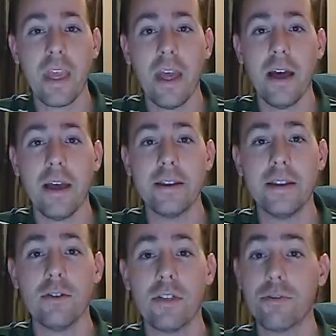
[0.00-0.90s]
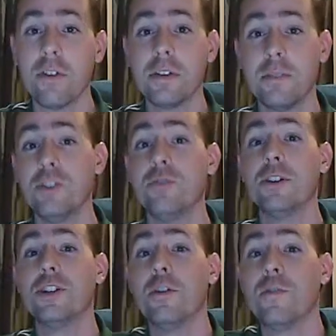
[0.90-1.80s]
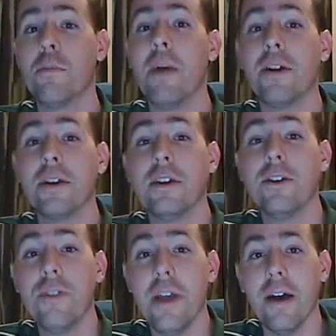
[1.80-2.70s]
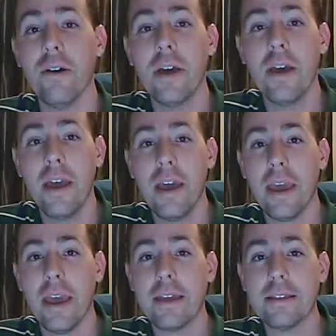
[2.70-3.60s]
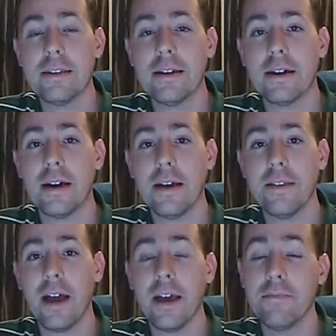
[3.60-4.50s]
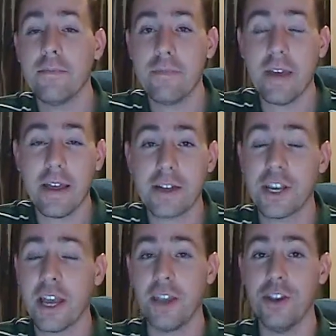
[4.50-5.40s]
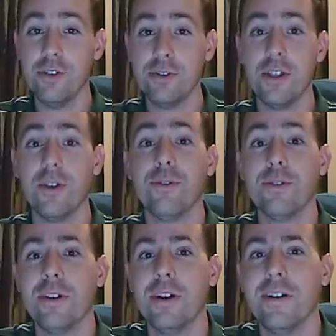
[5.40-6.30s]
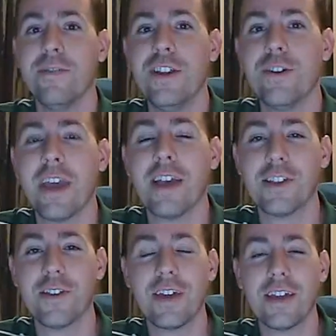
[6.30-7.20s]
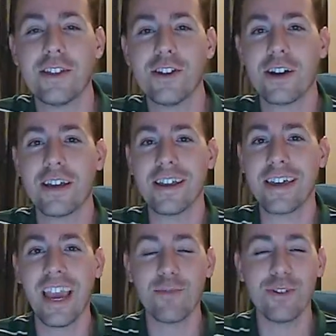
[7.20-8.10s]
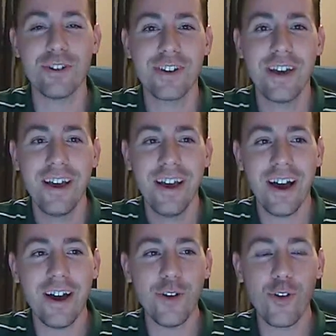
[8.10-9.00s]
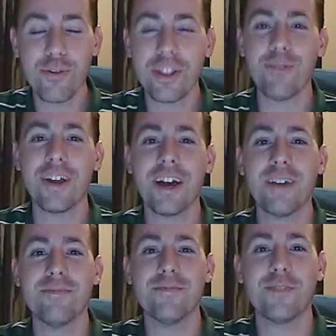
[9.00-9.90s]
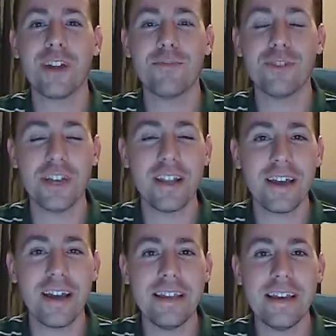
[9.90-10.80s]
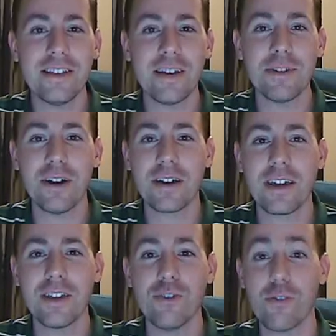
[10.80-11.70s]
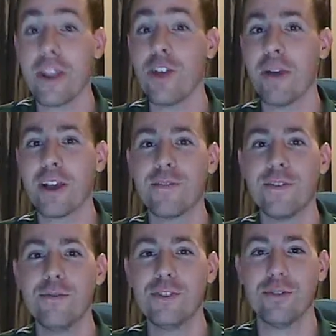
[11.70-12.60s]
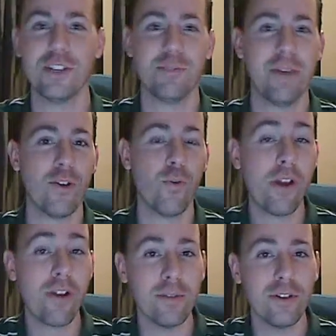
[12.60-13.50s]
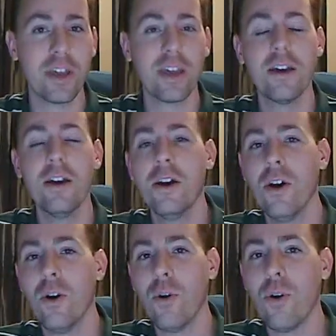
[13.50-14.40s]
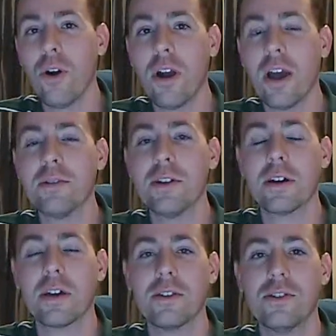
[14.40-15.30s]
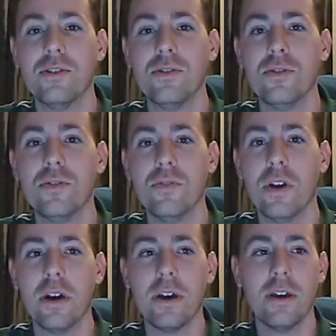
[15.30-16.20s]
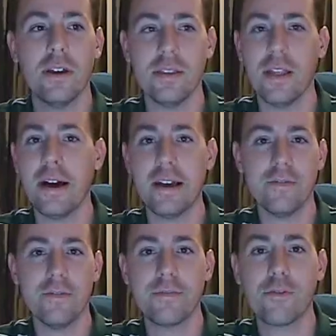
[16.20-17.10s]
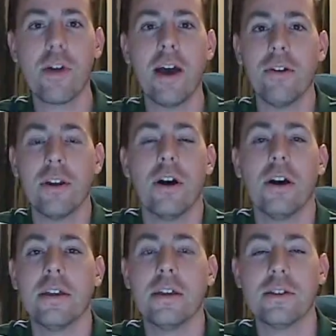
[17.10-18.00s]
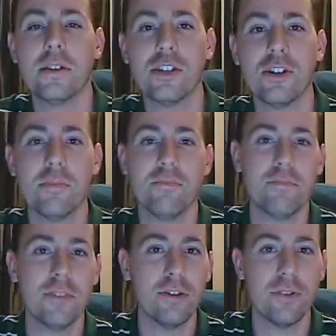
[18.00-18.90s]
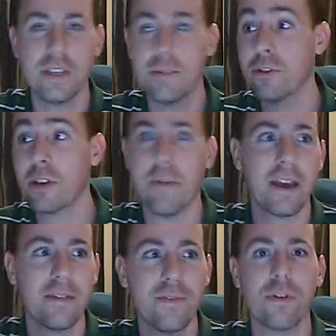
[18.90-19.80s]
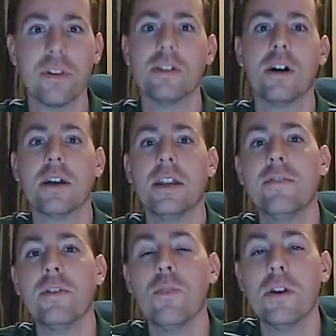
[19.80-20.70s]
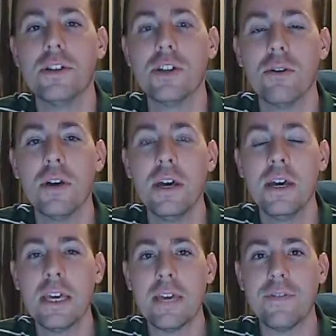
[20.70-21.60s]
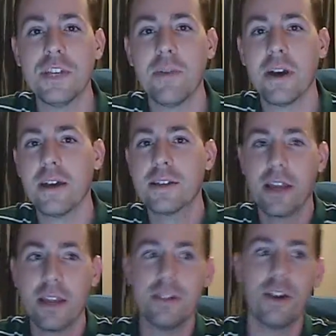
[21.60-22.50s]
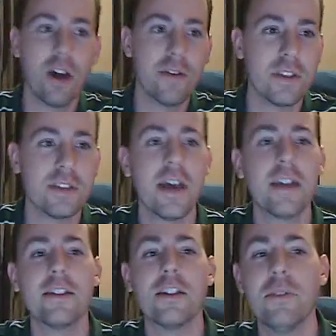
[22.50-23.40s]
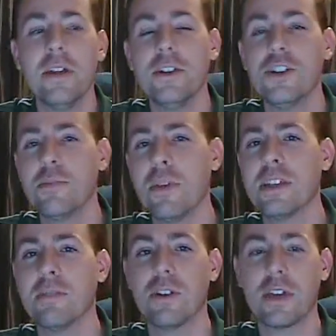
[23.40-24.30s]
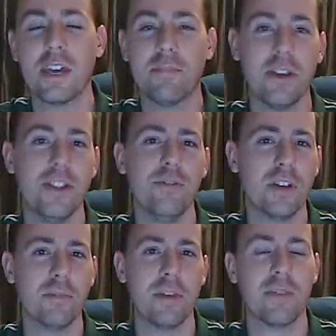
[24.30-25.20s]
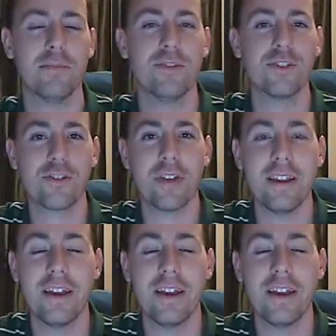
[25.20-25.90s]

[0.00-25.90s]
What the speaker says: and the three of us have been doing the show for about a year now. And I'm actually kind of new to the whole video casting thing and talking to cameras. Normally, when I'm presenting ideas, I'm talking into a radio microphone, so it doesn't matter where I'm looking, or I'm talking to a live crowd, an audience, and so I'm end up looking back and forth and talking to everyone. So if you see my eyes kind of dart off to the side a little bit, it just means I'm looking at my notes on my computer screen,